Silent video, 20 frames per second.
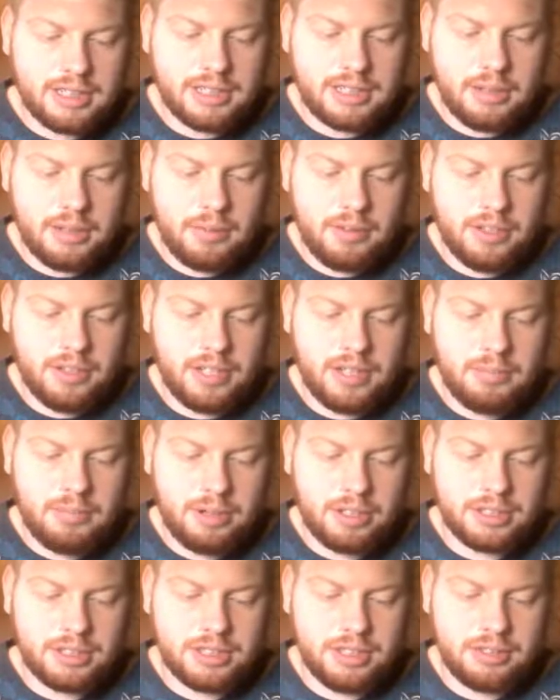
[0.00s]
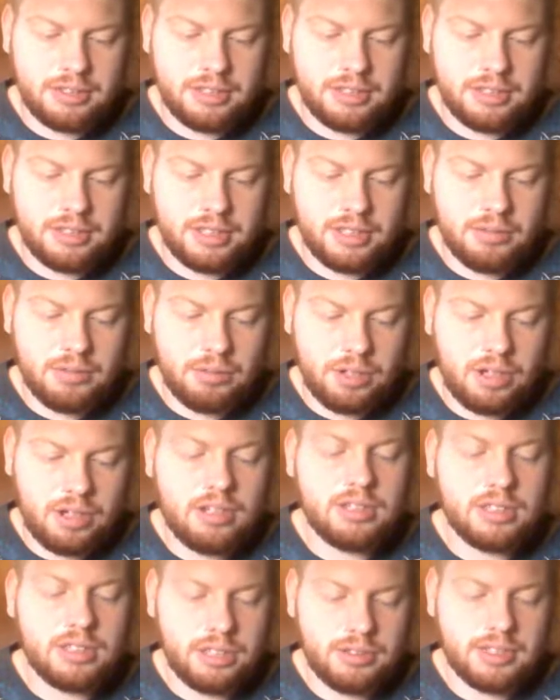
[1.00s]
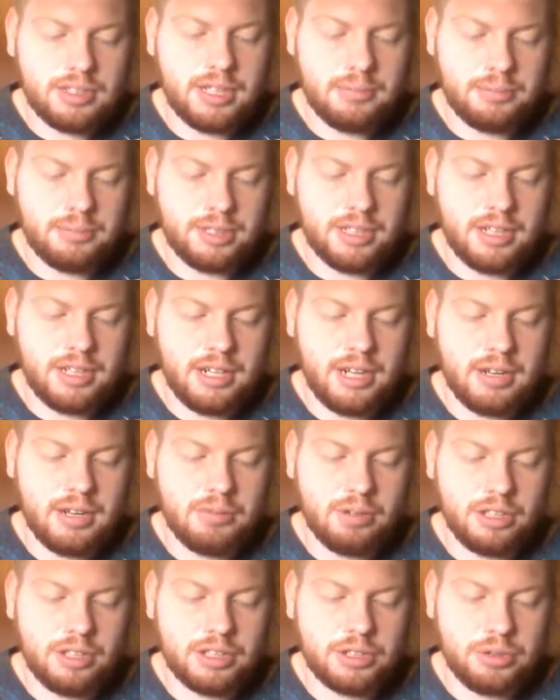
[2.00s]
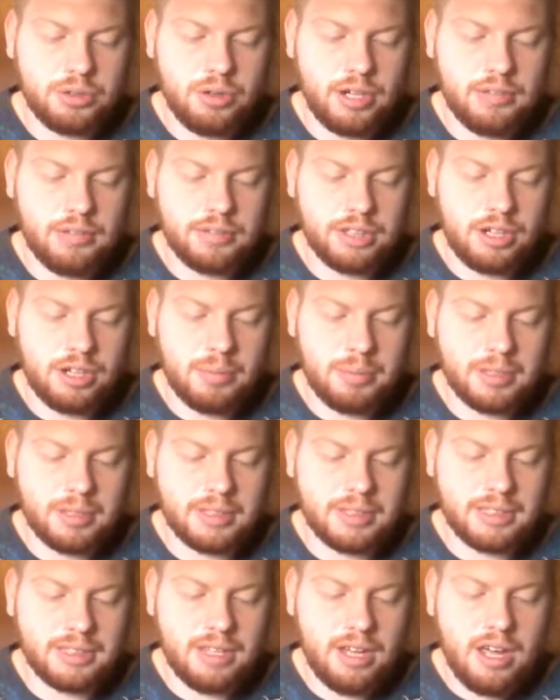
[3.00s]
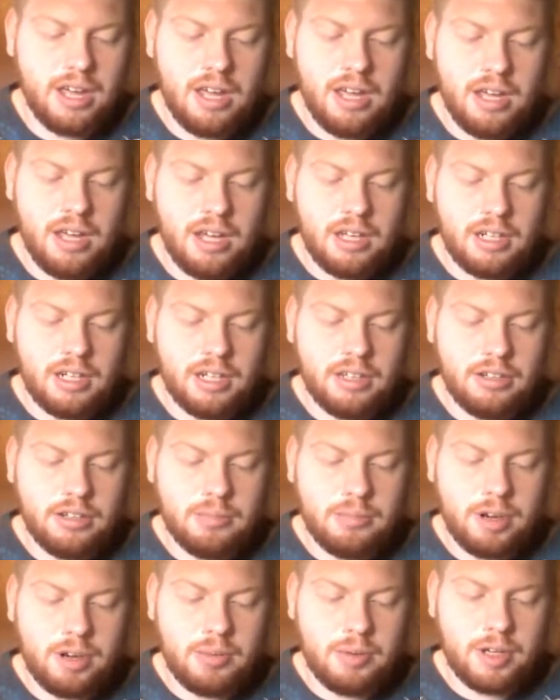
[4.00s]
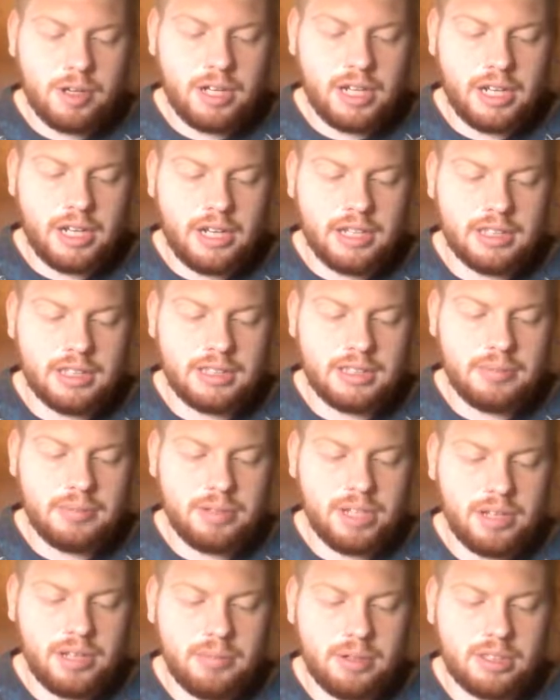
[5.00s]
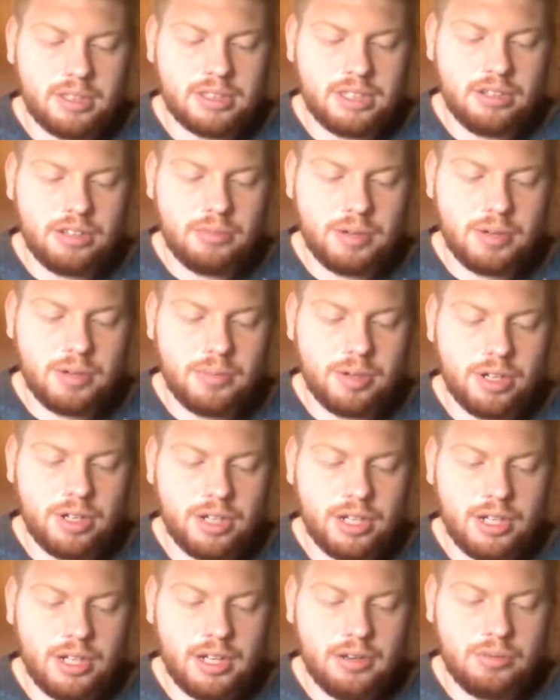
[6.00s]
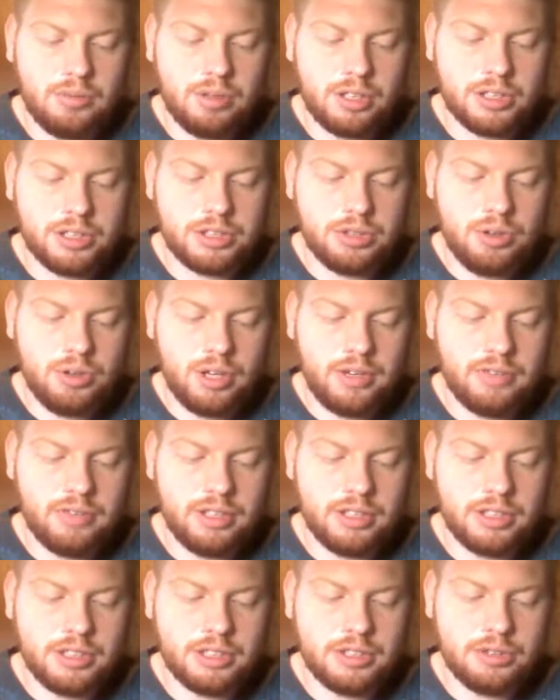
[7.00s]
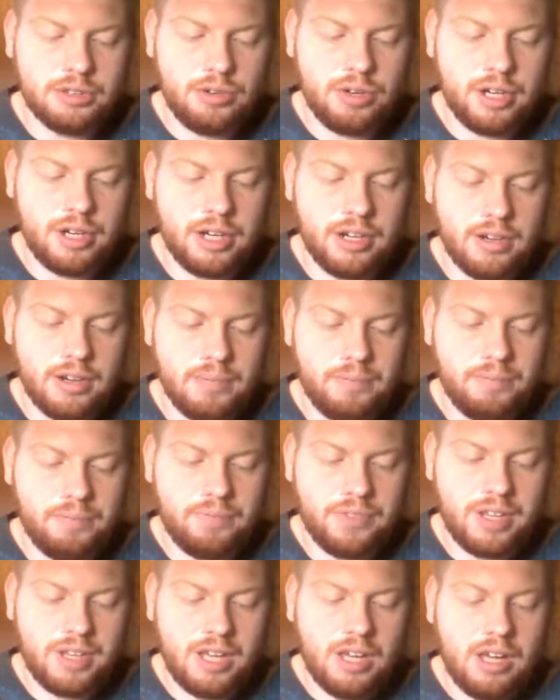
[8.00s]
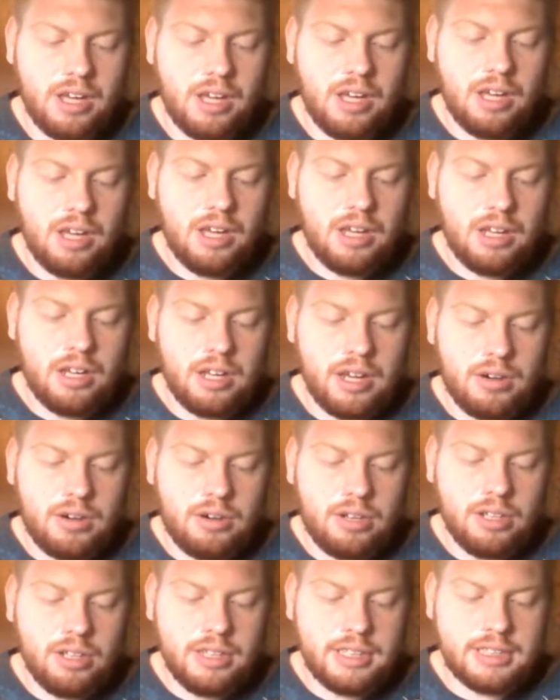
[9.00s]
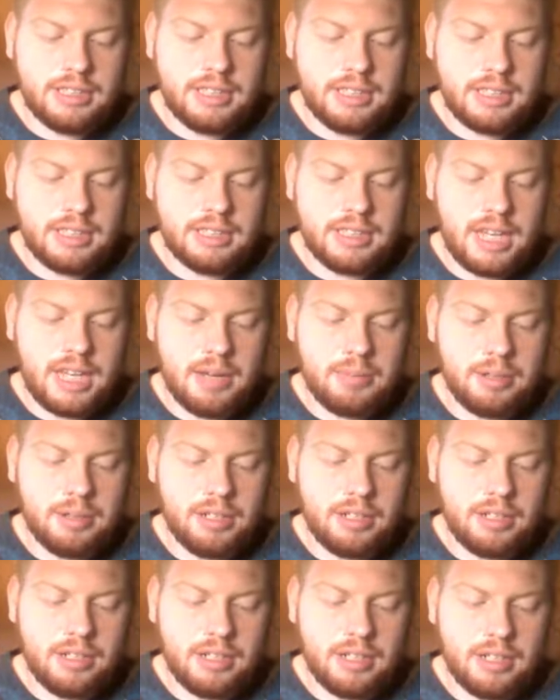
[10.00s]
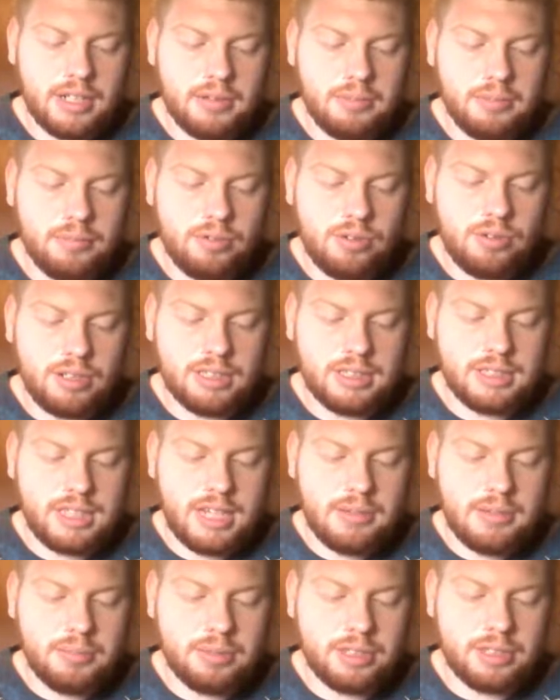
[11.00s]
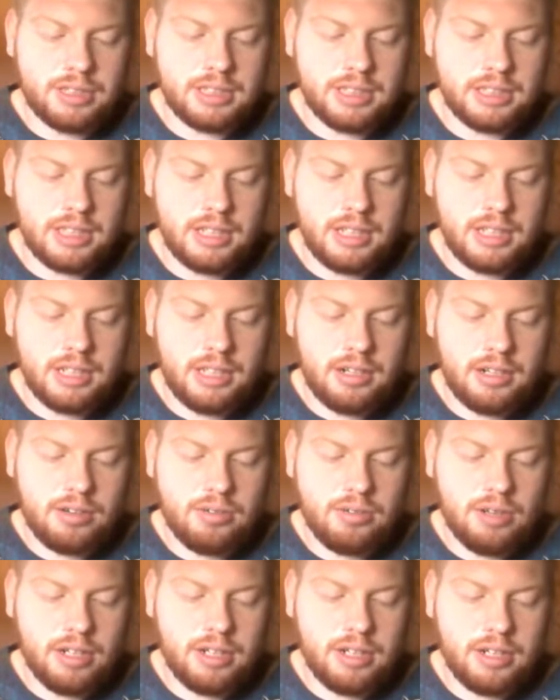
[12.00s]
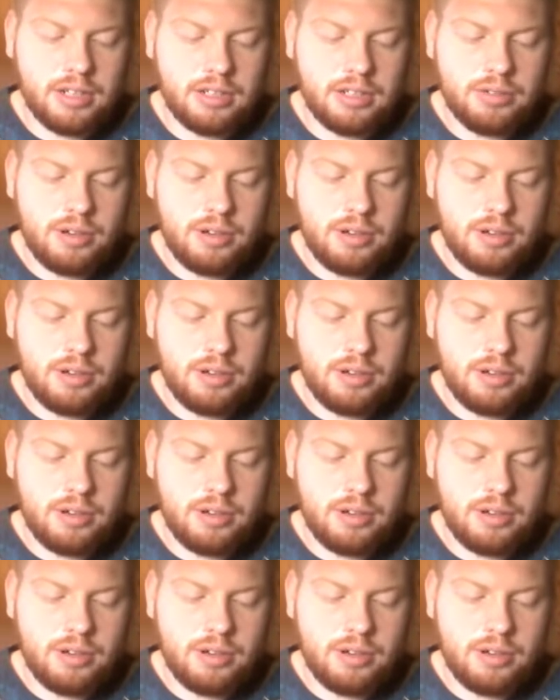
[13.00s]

as some of them also tempted, and were destroyed of serpents. Neither murmur ye, as some of them also murmured, and were destroyed of the destroyer. Now all these things happened unto them for ensamples, and they are written